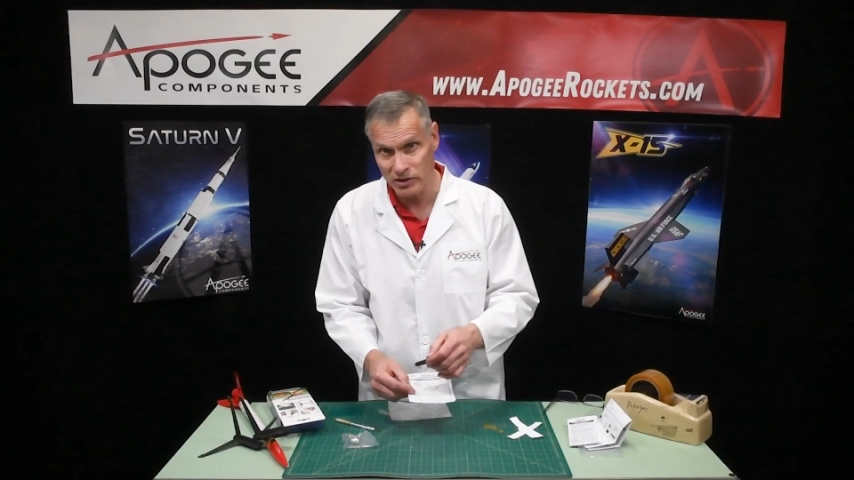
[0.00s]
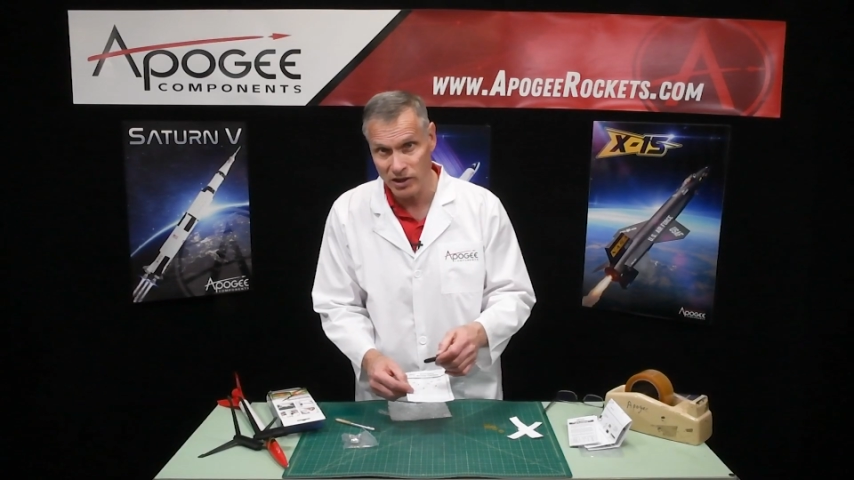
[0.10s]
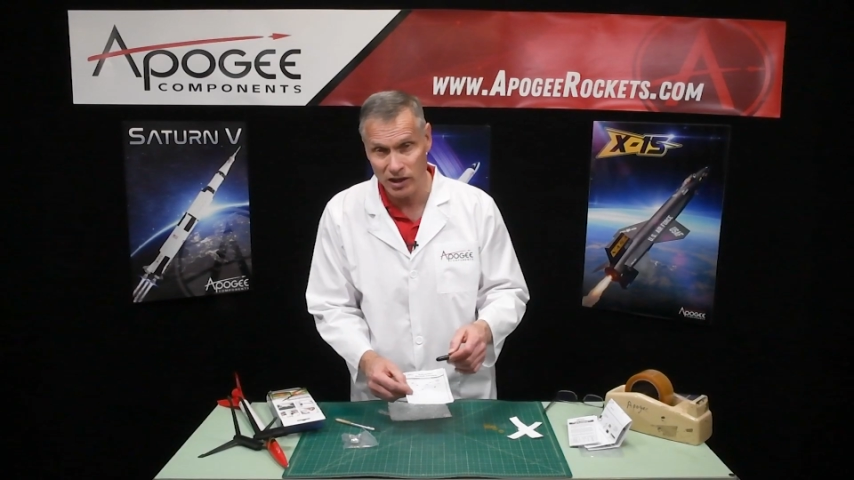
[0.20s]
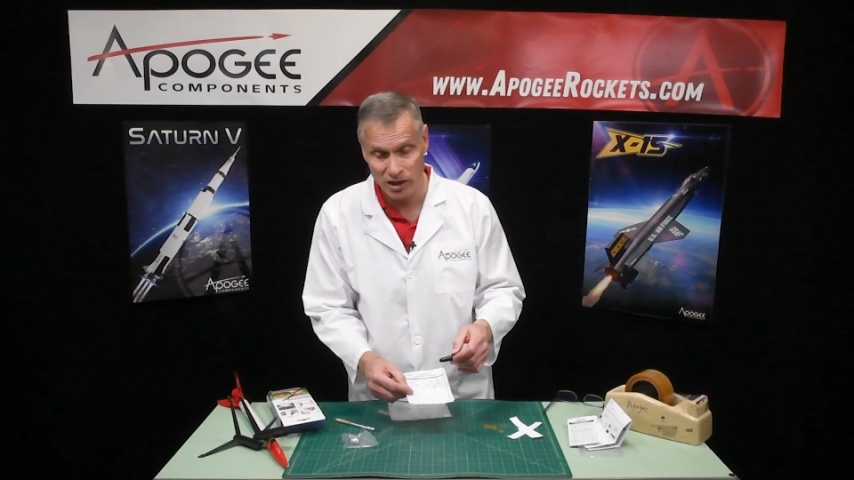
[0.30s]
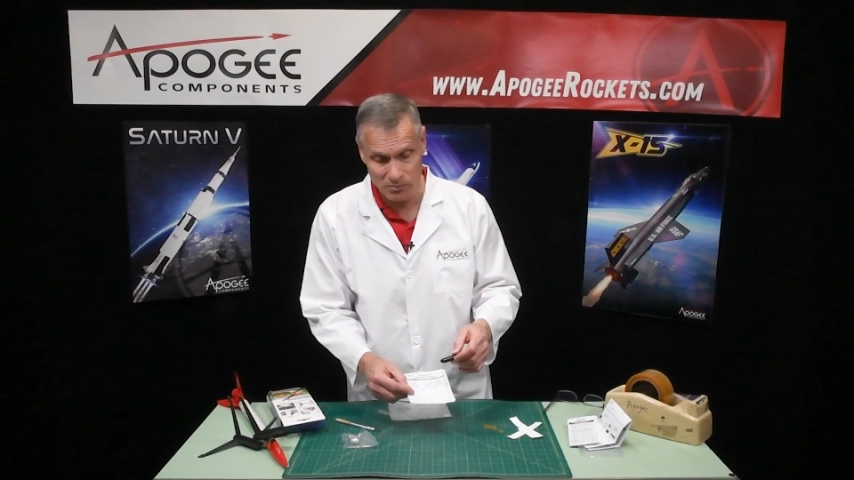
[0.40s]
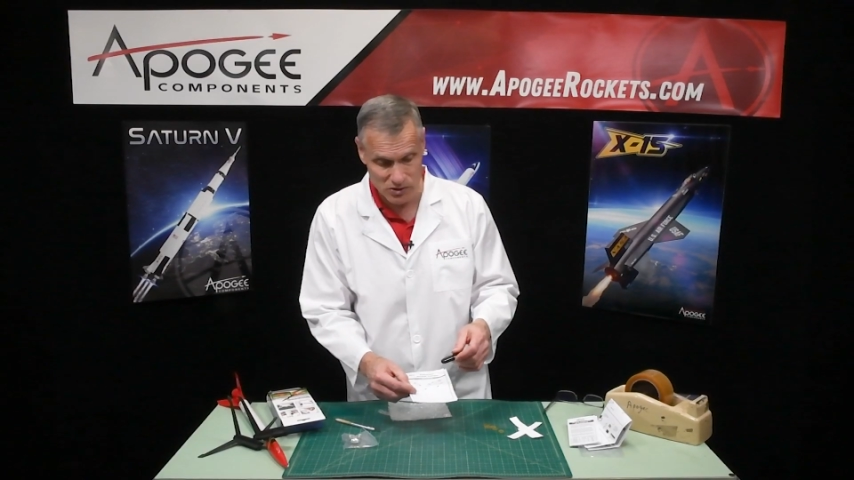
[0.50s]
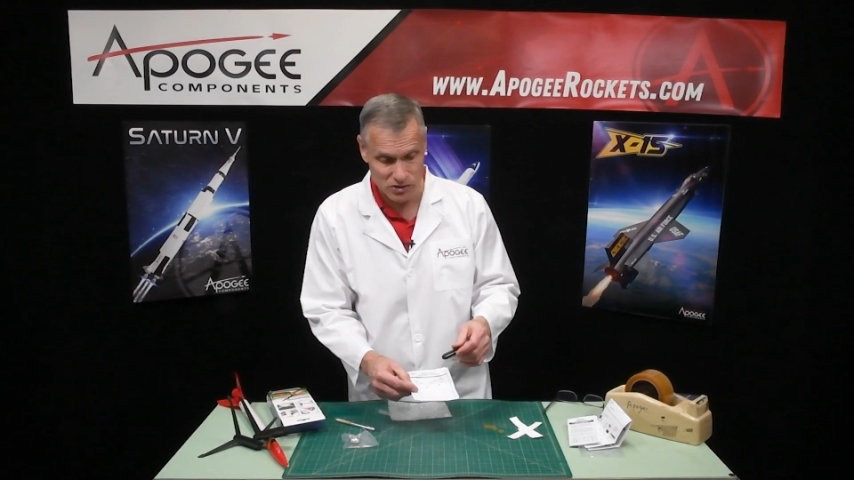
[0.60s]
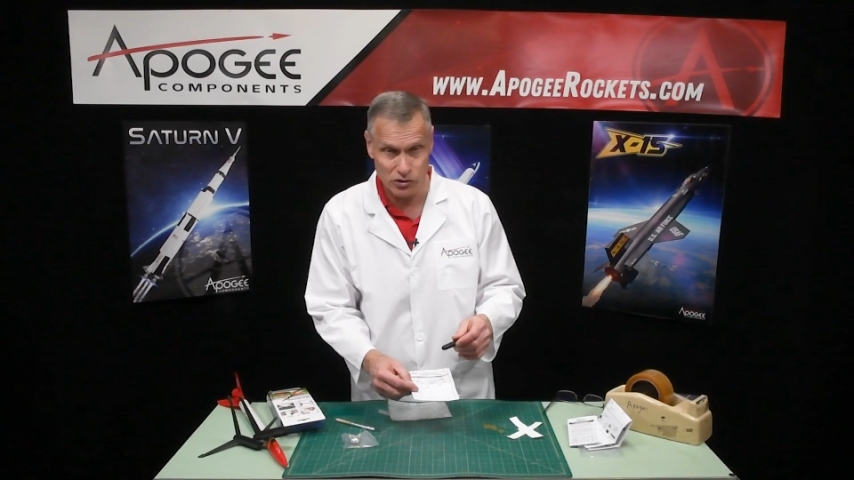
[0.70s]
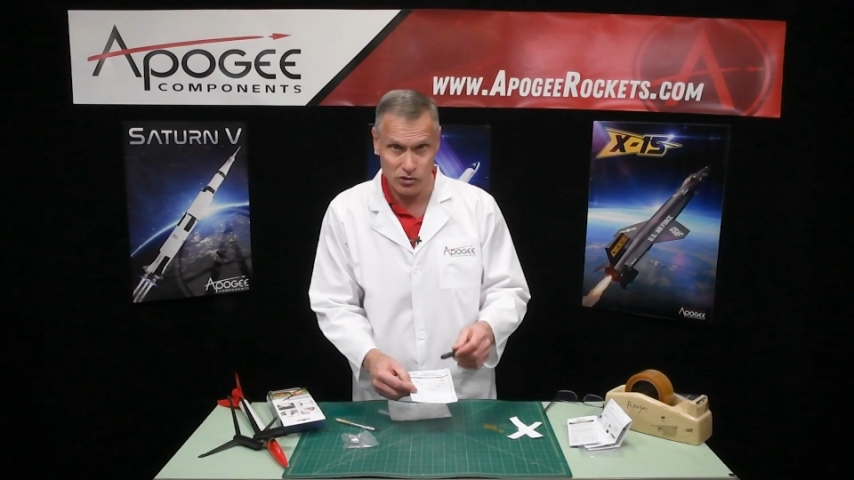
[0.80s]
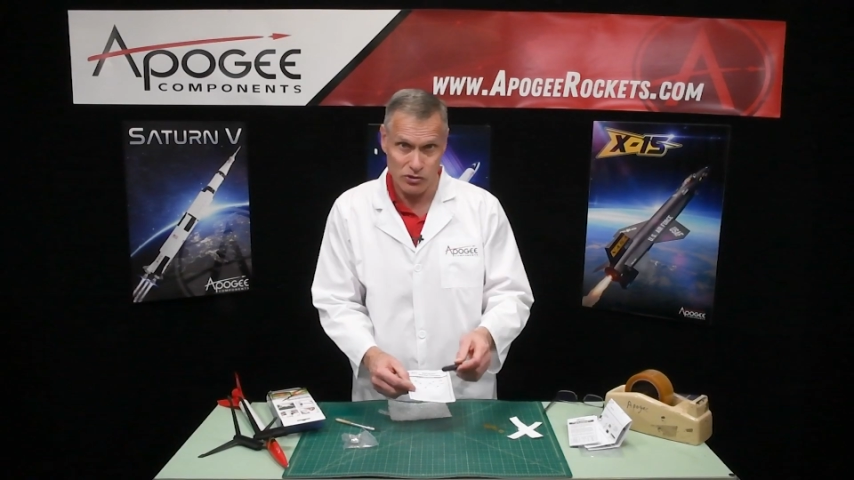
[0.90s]
times
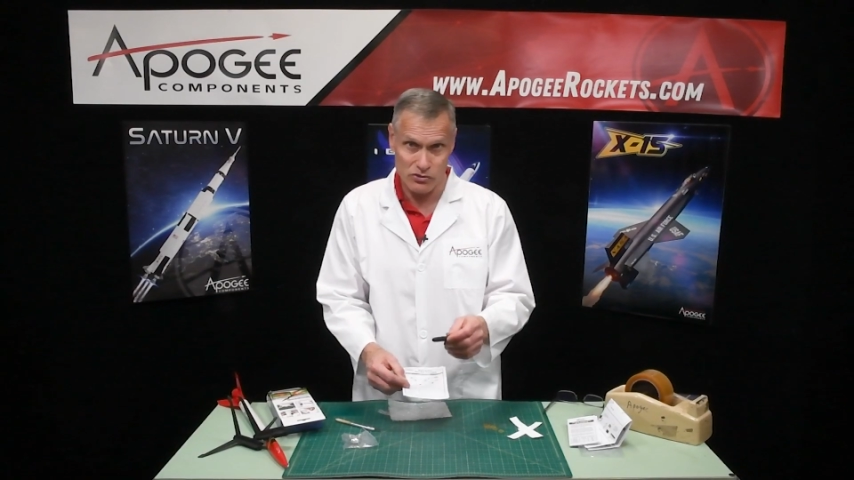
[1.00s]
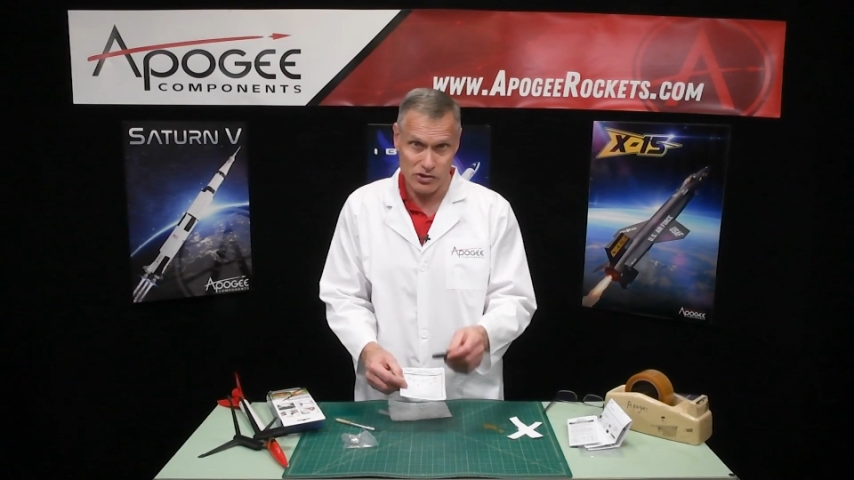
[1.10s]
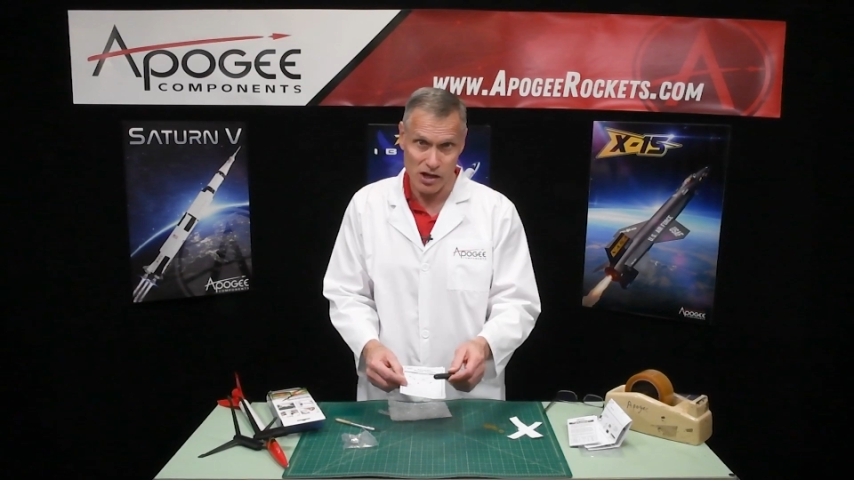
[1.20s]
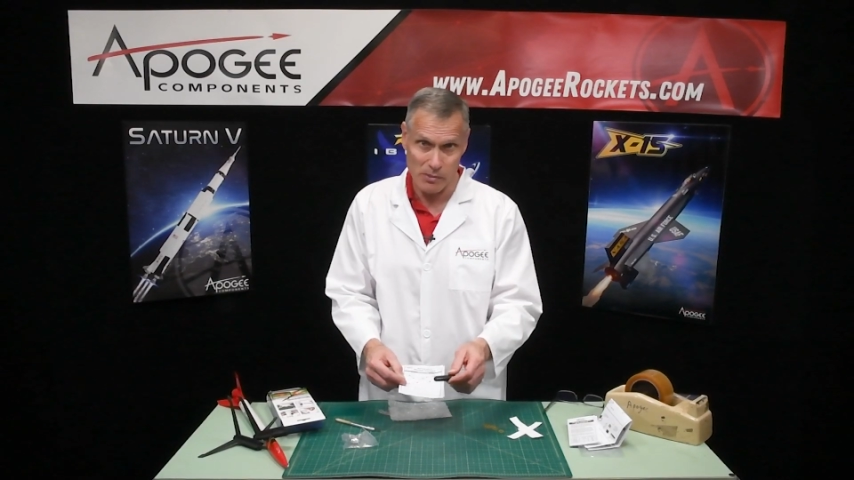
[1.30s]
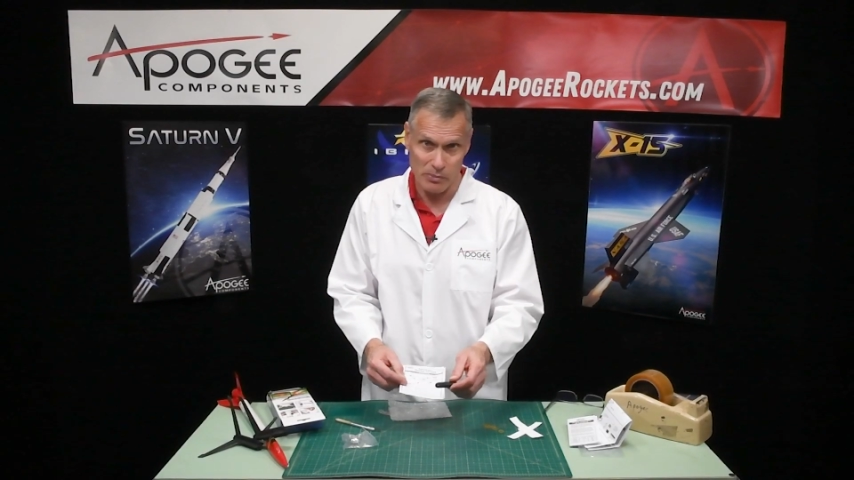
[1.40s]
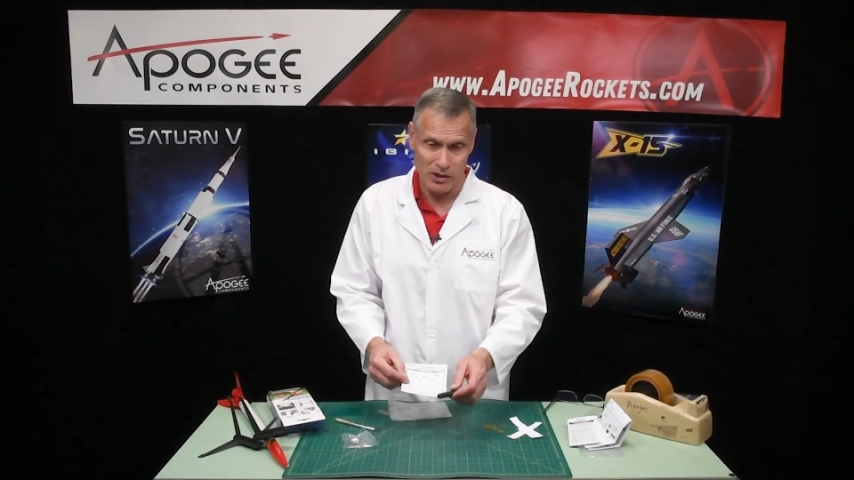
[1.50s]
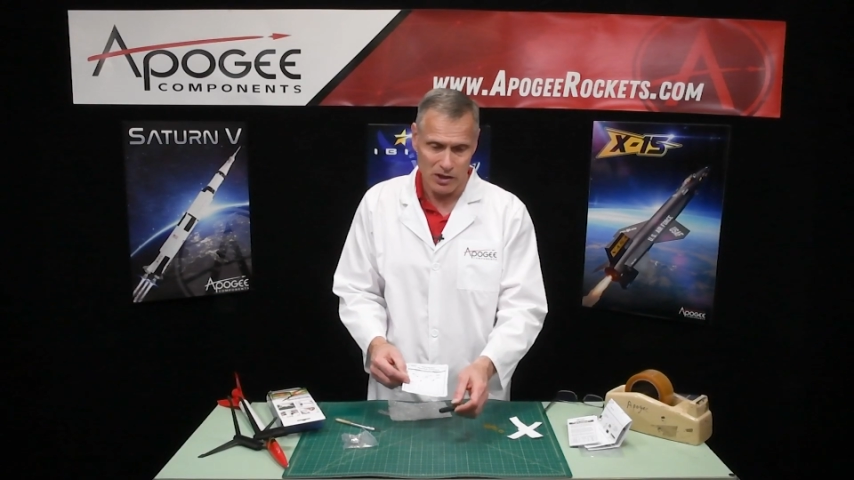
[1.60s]
to use up